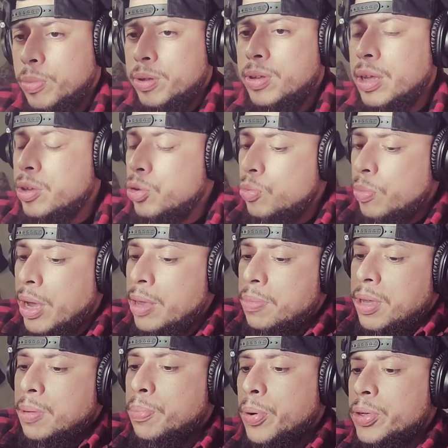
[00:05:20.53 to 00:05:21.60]
Now you may
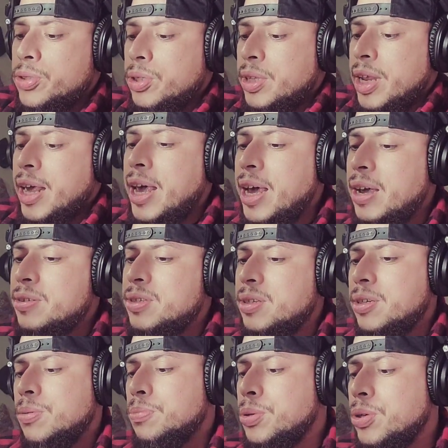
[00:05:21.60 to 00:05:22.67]
be a person that has
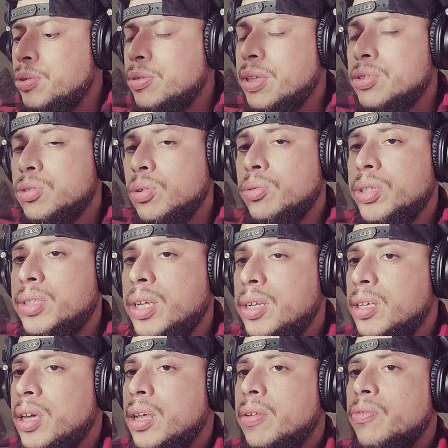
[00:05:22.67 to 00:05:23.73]
a computer that's solely
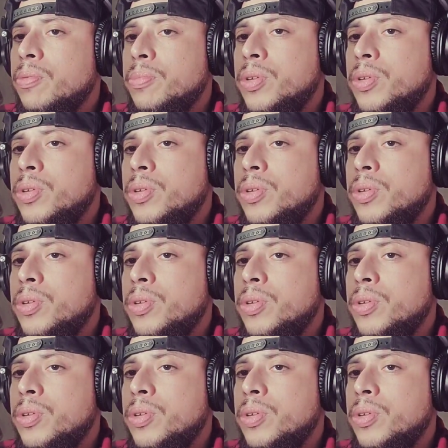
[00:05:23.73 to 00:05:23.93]
dedicated for